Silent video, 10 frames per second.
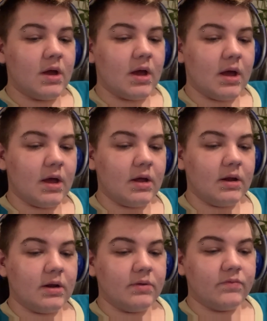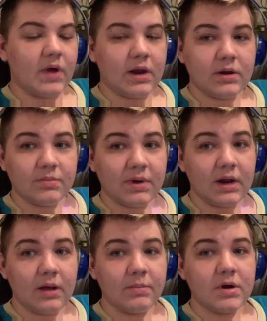and it fed into my
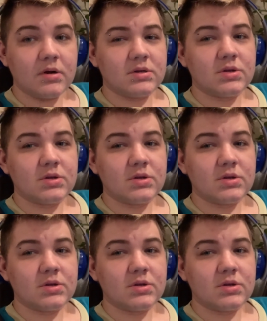nightmares.